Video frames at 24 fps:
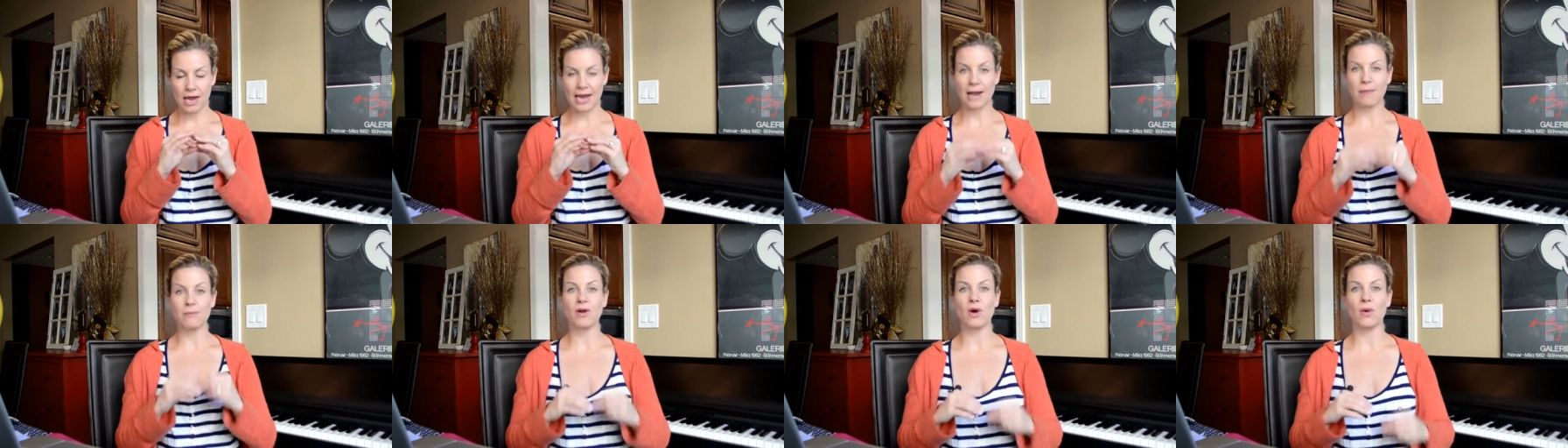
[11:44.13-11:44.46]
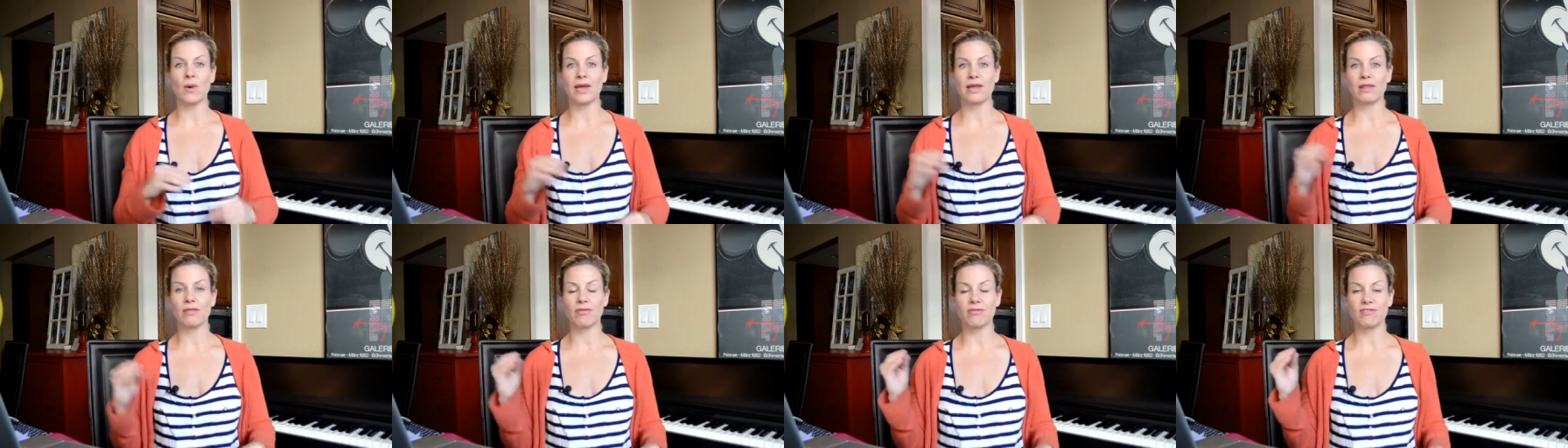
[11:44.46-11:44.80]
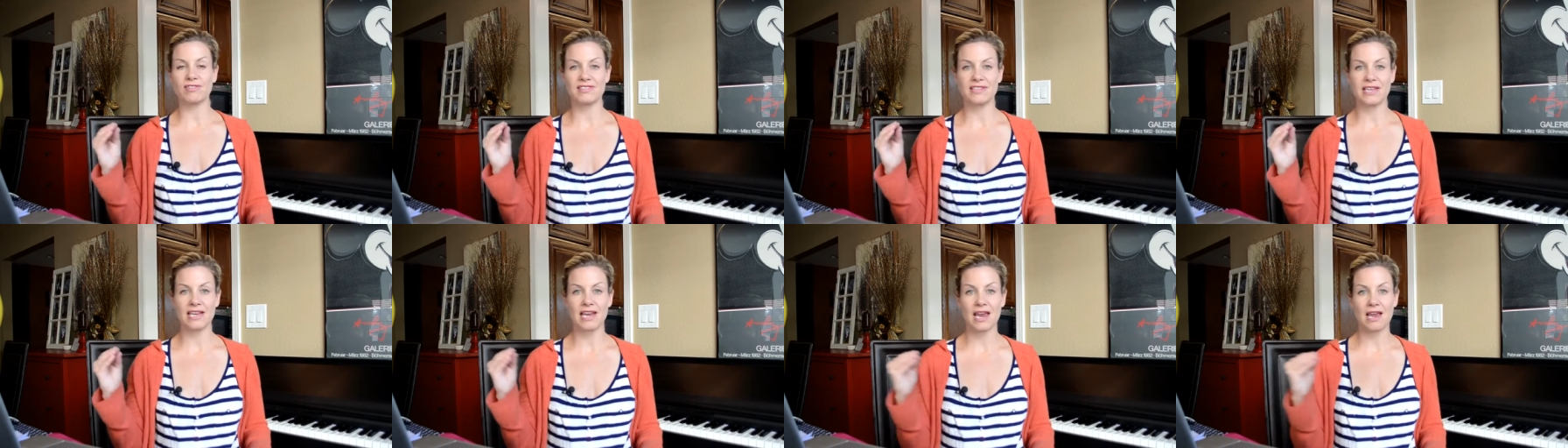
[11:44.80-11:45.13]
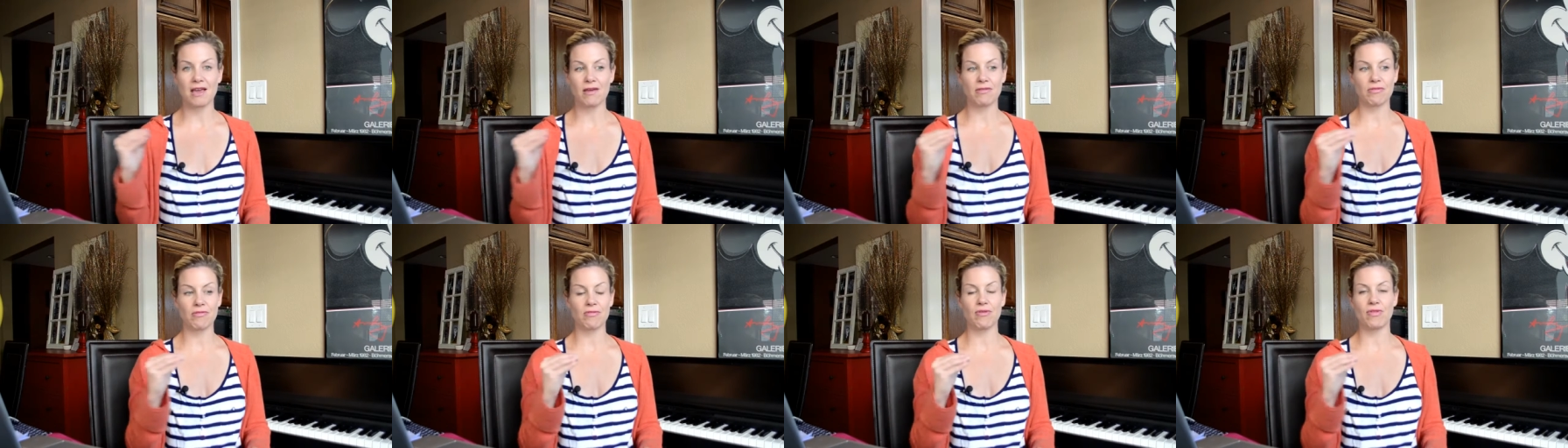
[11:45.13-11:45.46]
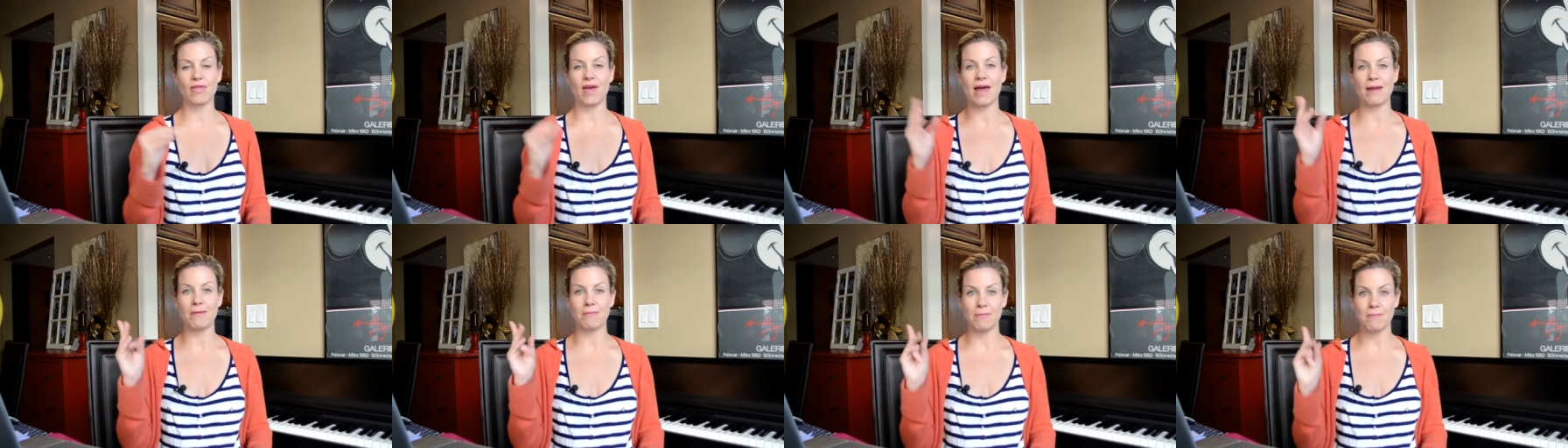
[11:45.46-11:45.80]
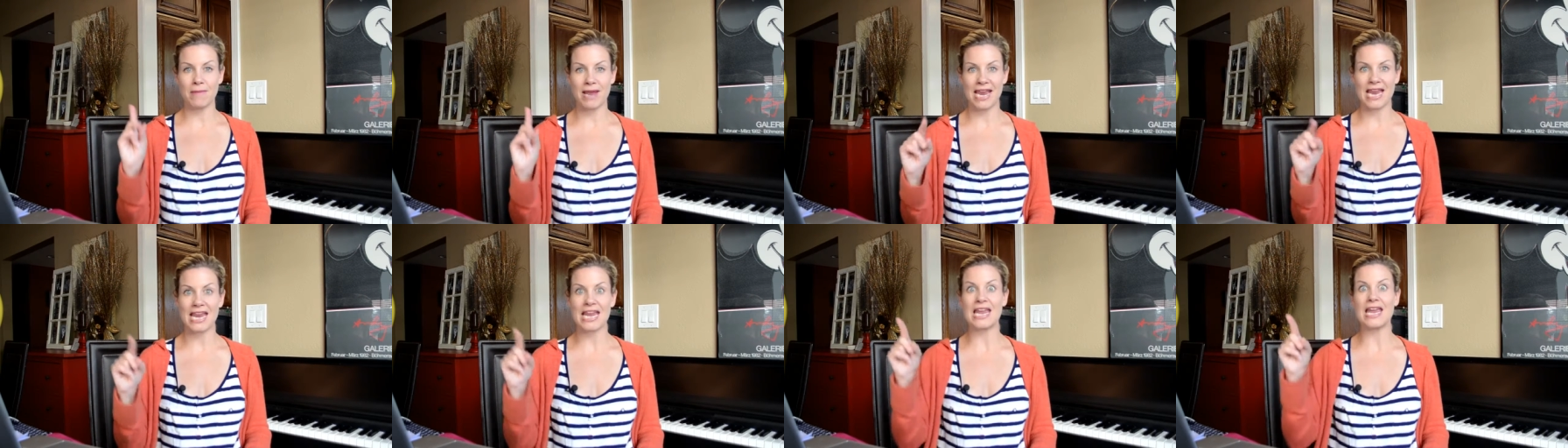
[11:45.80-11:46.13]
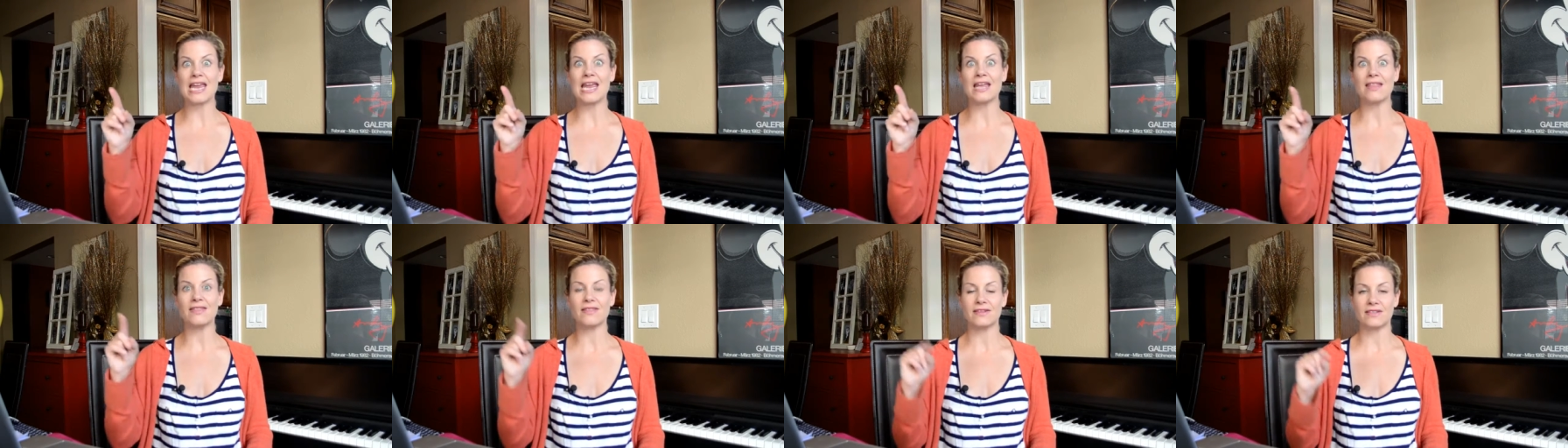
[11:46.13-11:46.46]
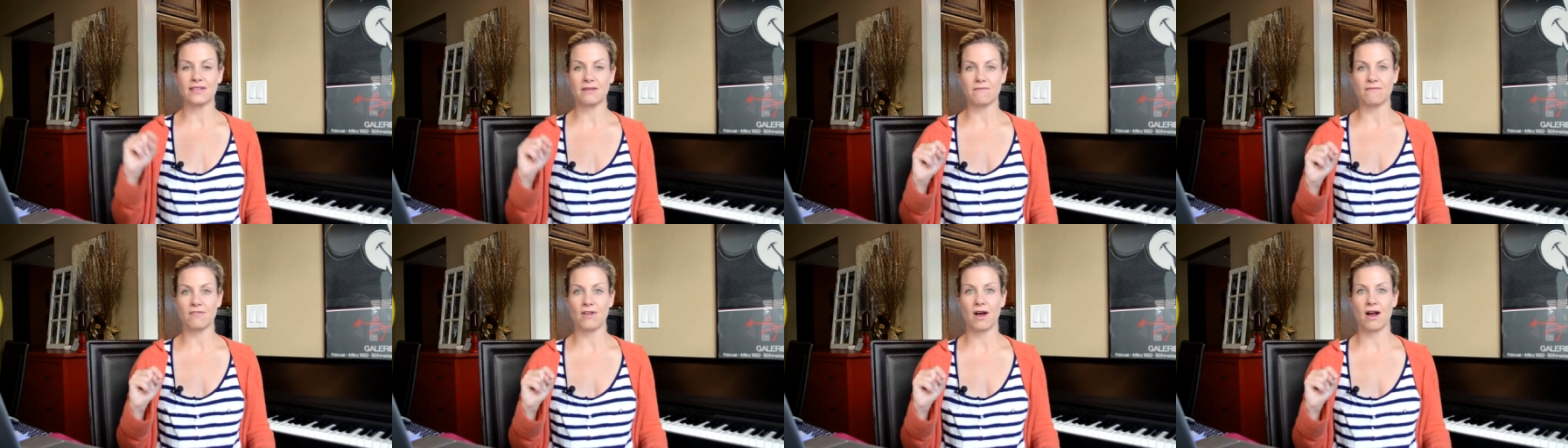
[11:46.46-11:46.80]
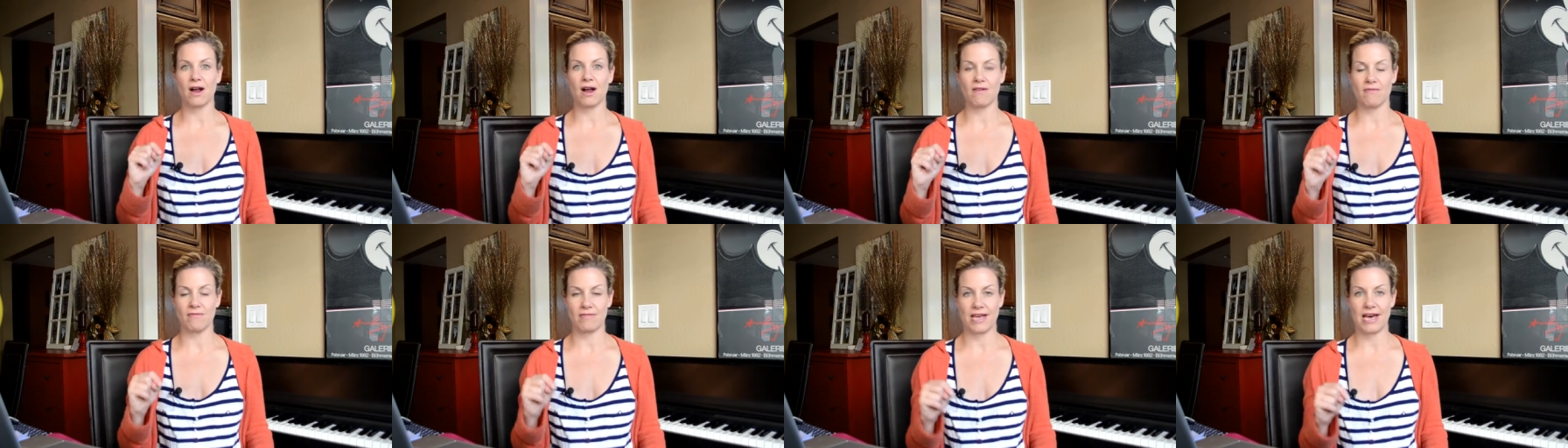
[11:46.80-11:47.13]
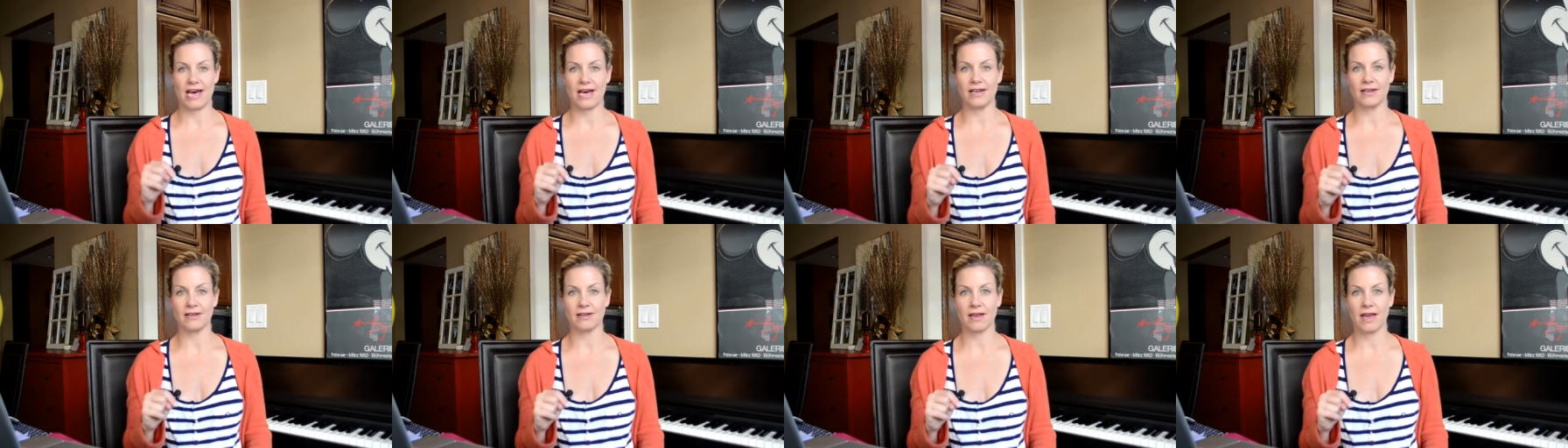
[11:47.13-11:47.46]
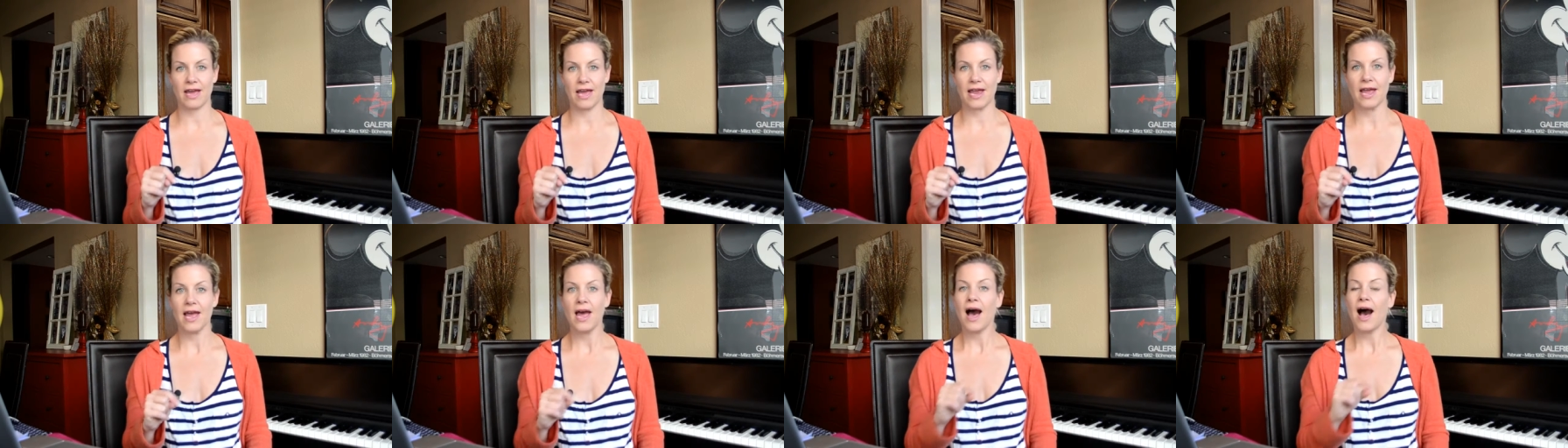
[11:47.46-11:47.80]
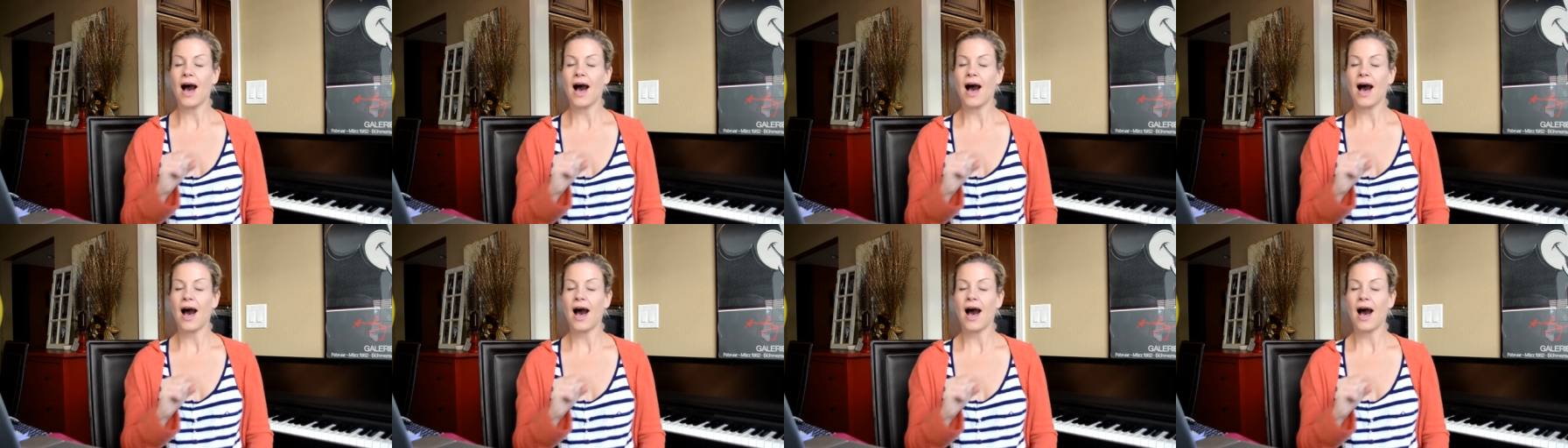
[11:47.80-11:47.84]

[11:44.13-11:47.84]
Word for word: and I'm going singing through that may, the diphthong of that, okay?